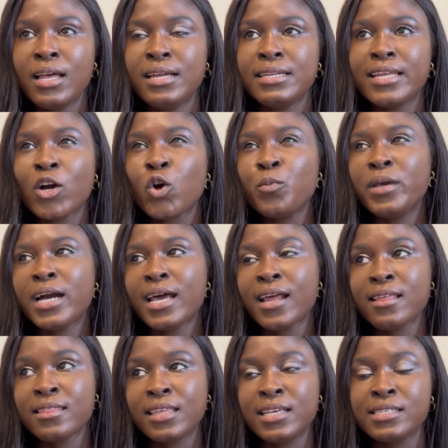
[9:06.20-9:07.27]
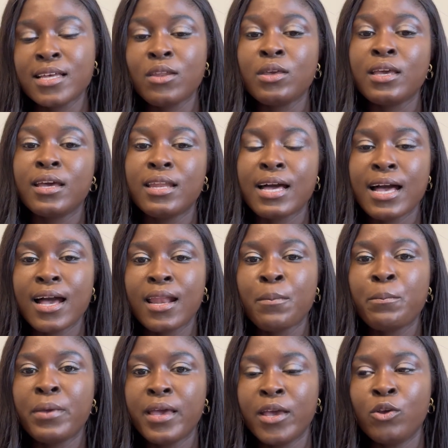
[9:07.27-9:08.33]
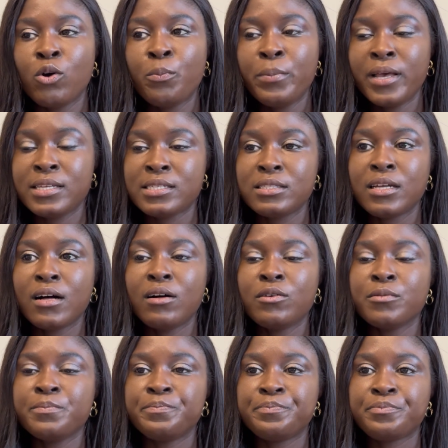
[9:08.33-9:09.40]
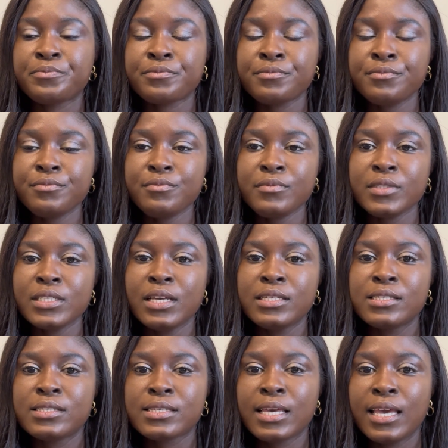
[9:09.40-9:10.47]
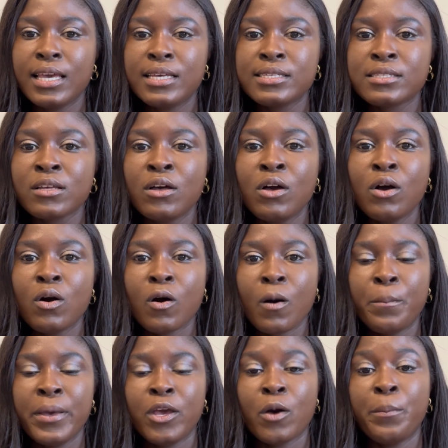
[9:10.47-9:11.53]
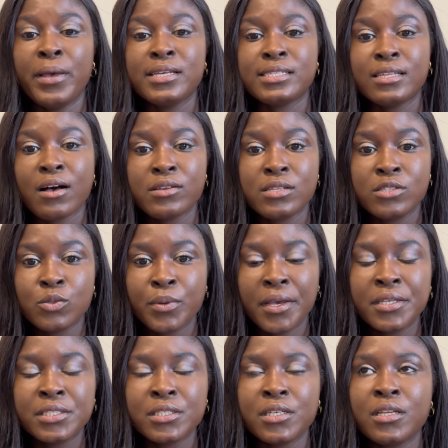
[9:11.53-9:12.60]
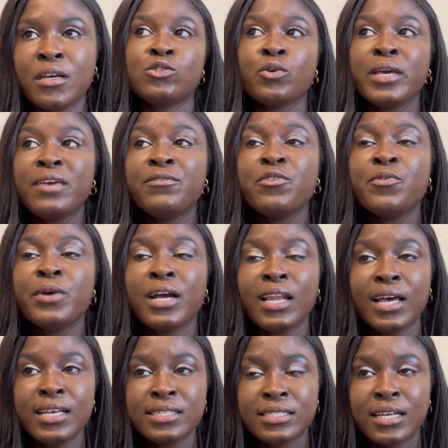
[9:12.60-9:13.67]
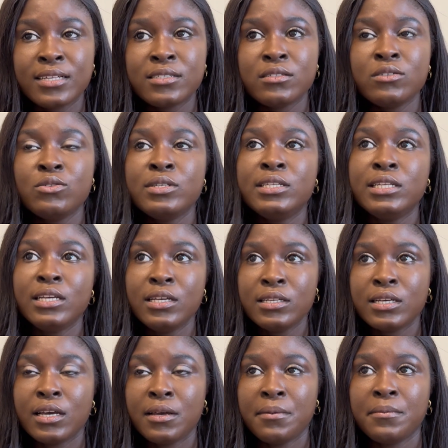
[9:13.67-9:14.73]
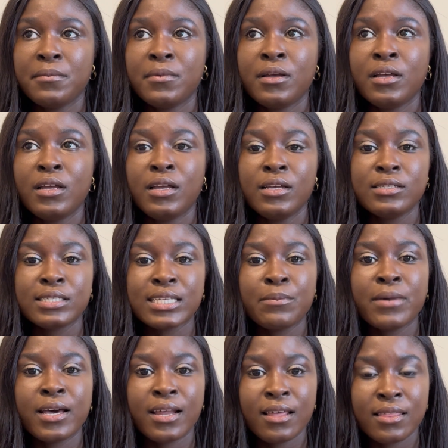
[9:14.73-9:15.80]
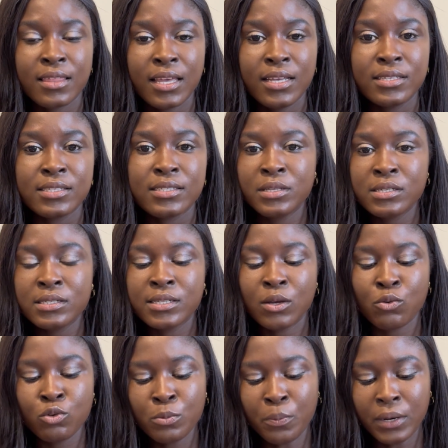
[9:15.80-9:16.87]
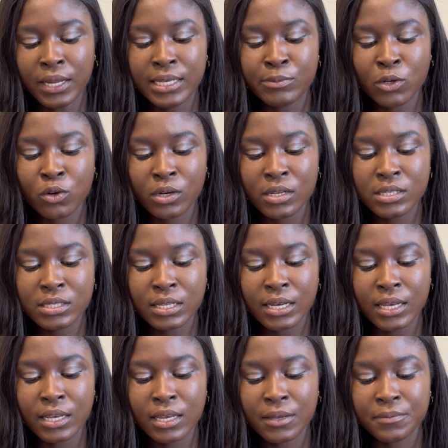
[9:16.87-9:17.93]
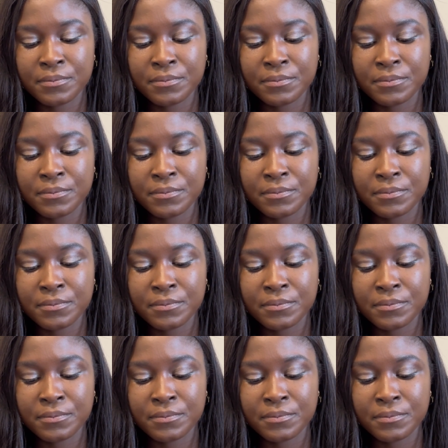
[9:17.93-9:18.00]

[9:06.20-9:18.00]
There could be other things that you can add per your personal case or per your personal situation. So if you realize that you need some other things, this is the good place, because this is like